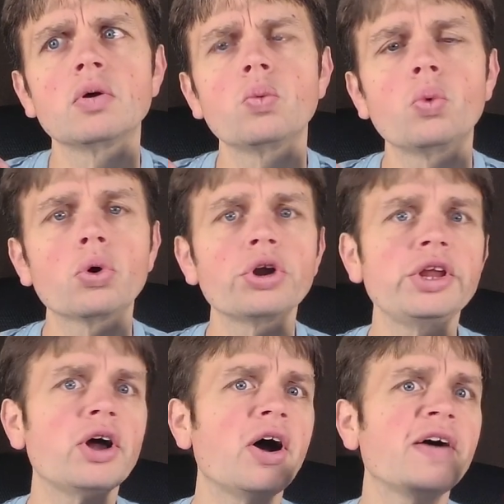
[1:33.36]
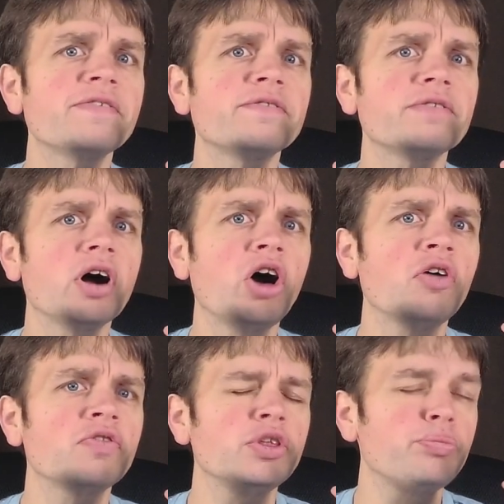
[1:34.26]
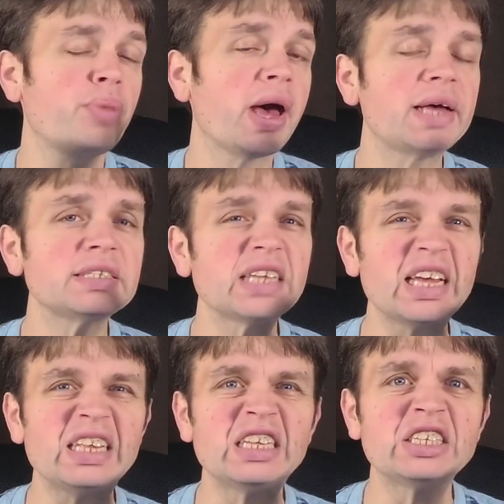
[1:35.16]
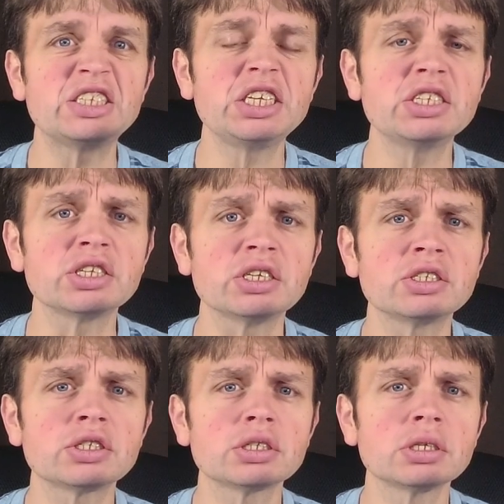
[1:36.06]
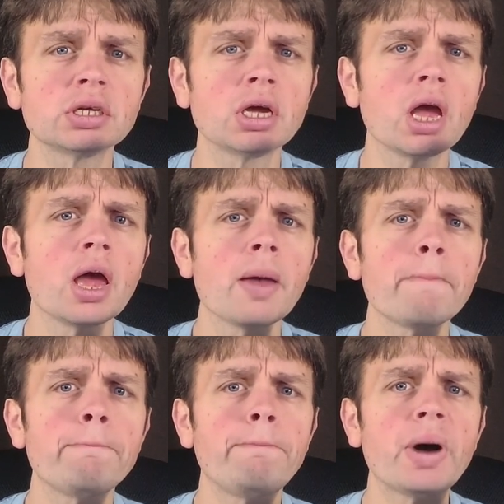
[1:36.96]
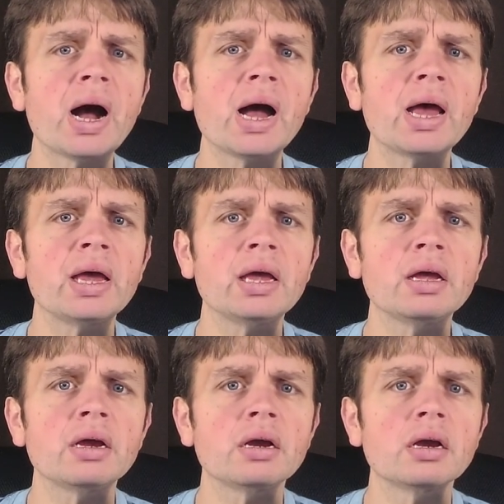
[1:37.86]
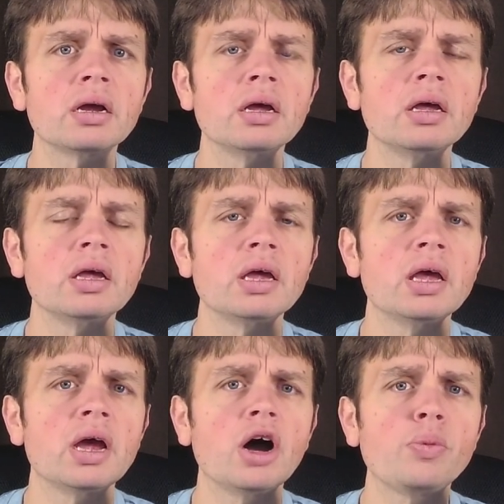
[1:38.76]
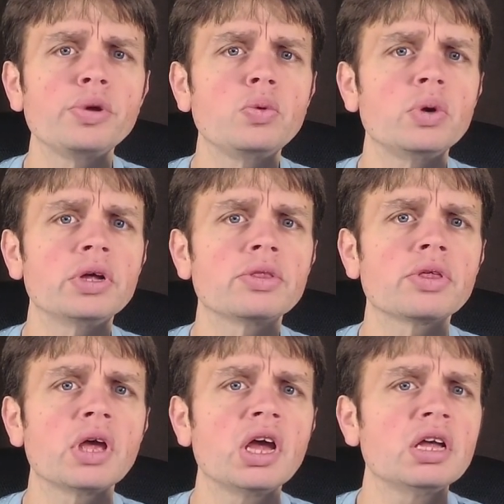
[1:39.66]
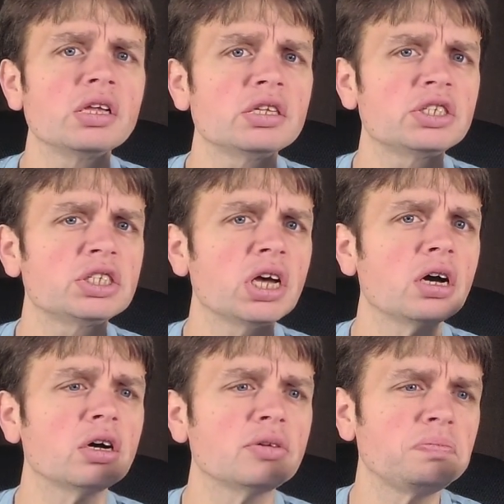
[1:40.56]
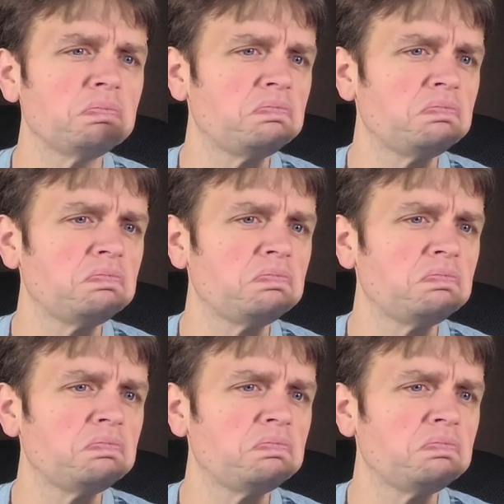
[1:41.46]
warding off of the pests and diseases by helping with cell